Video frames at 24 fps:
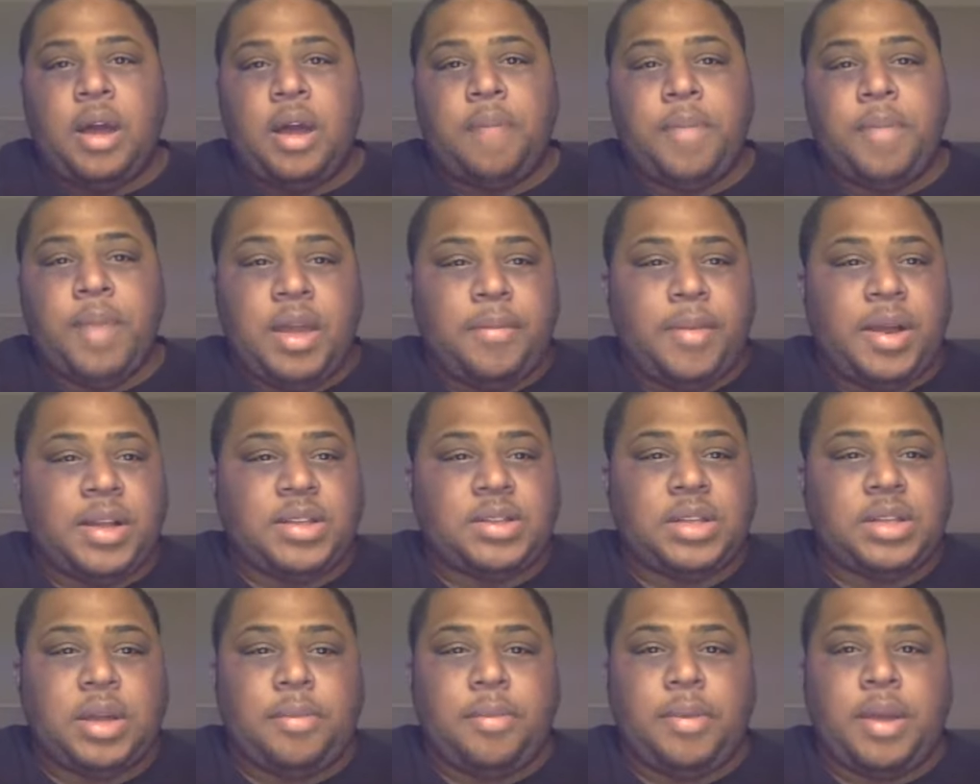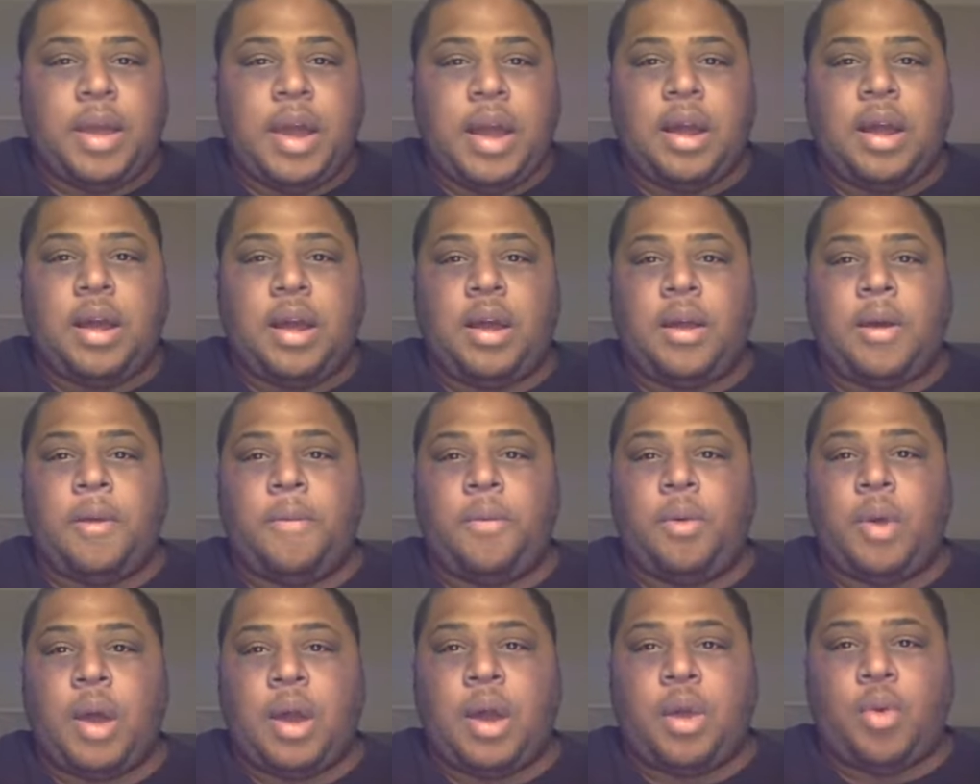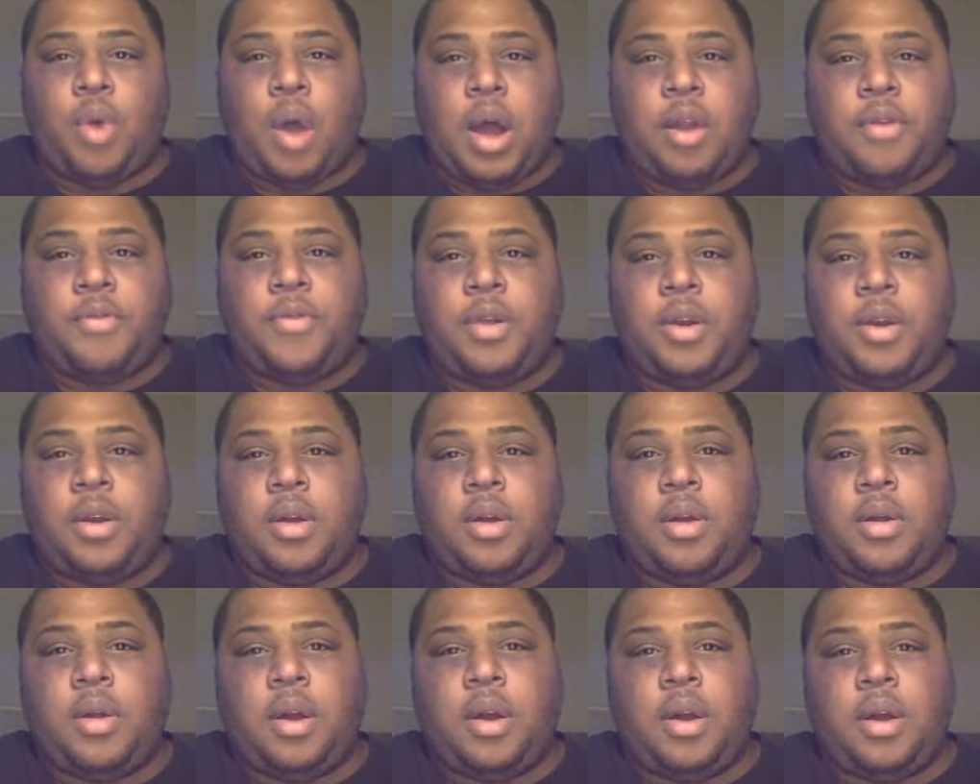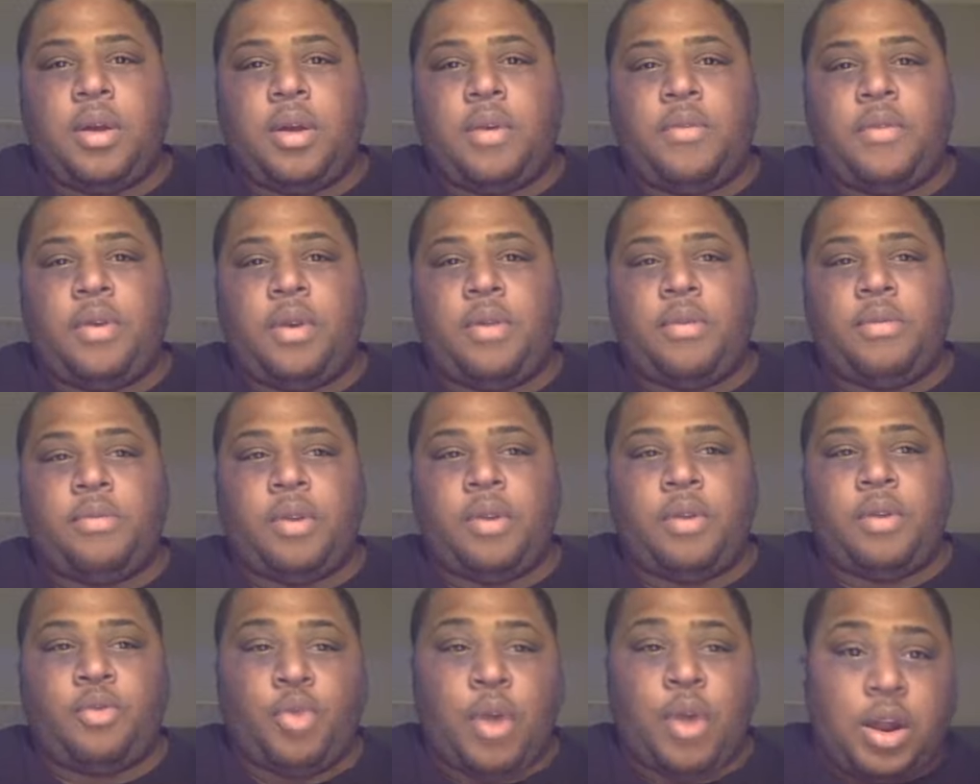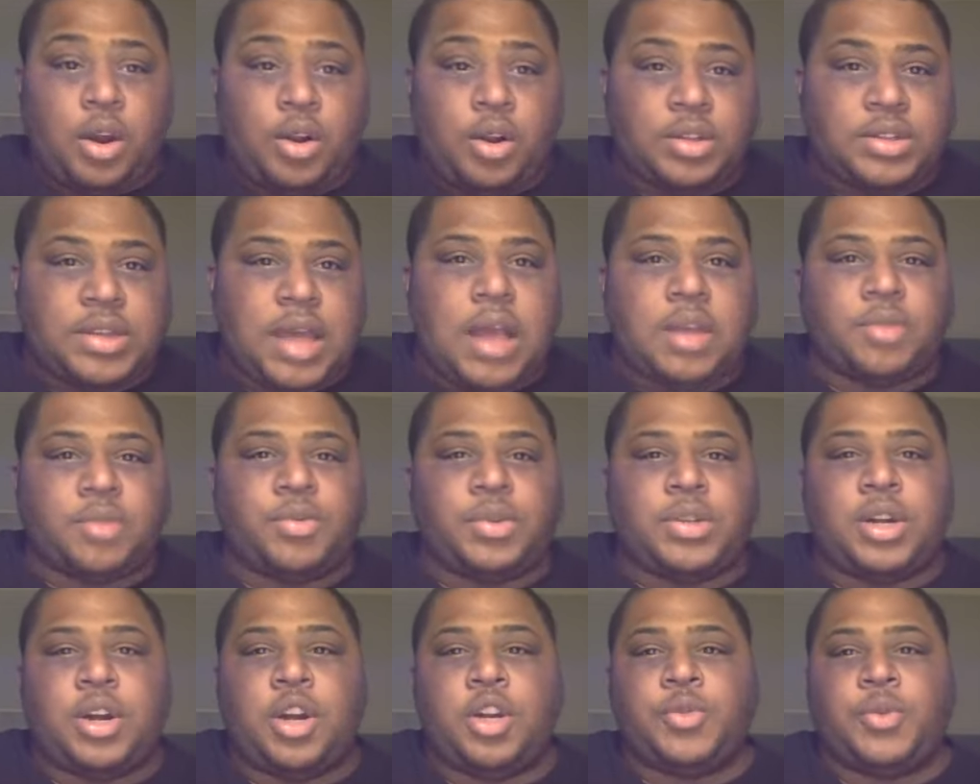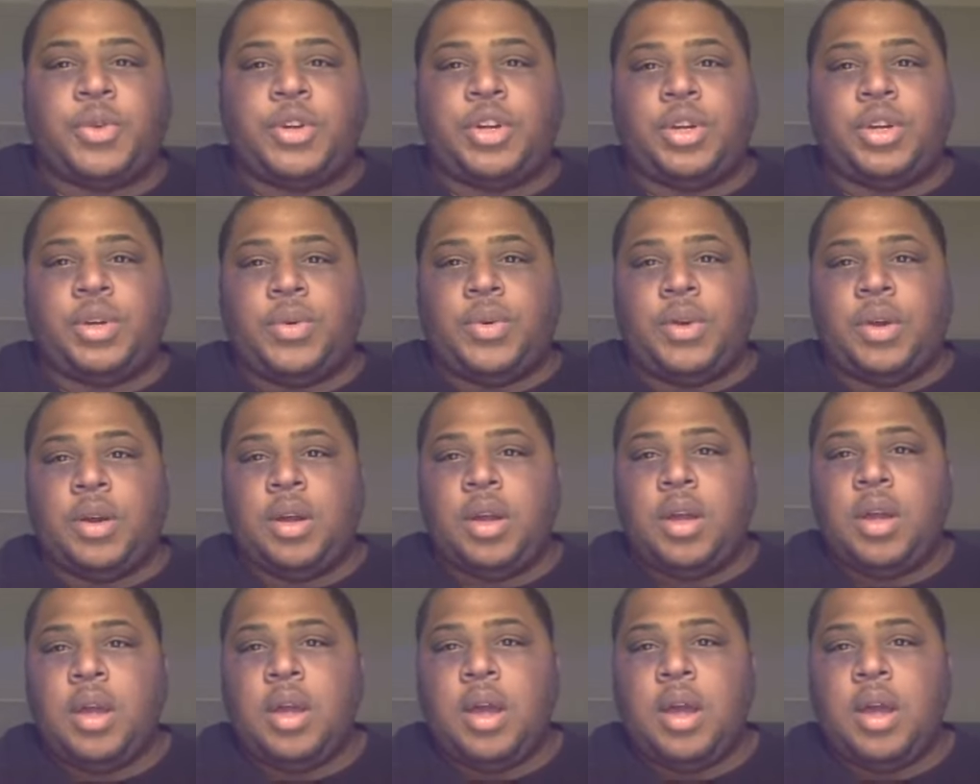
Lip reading: me and my team got quite a bit of regular tax returns we're doing.